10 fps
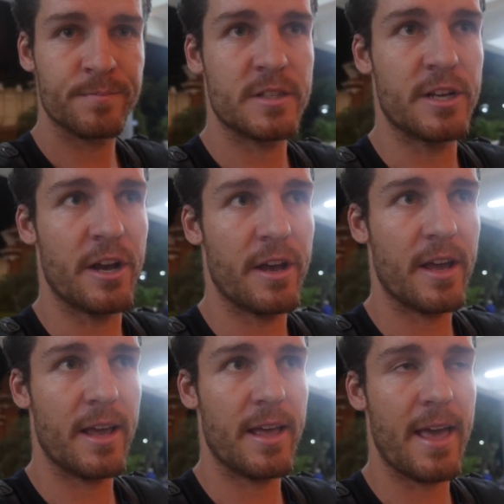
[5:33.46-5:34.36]

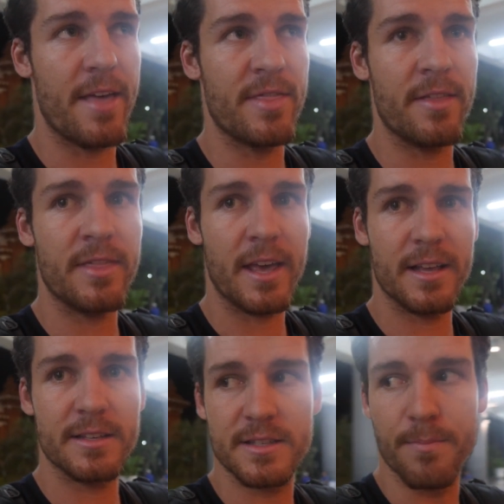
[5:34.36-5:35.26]
So, and then
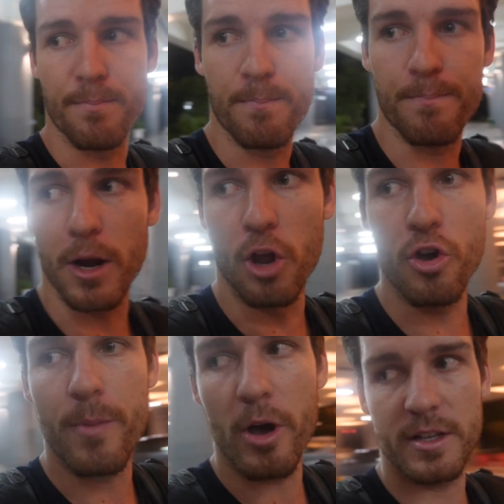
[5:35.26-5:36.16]
there's the
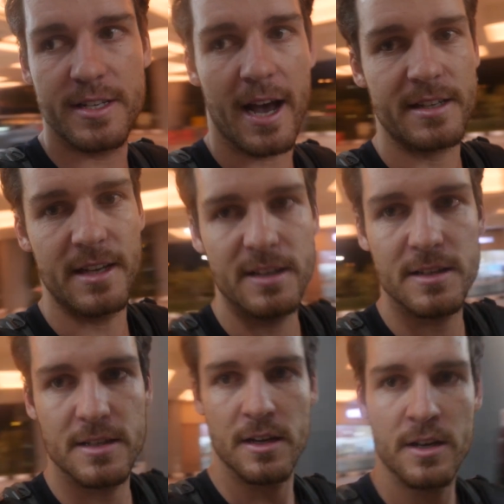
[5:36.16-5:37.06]
Bluebird
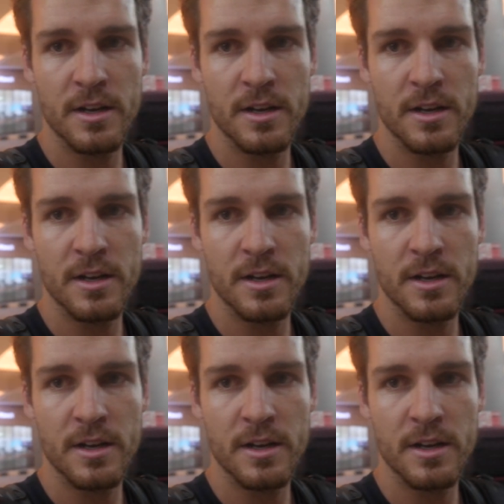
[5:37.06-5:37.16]
taxis.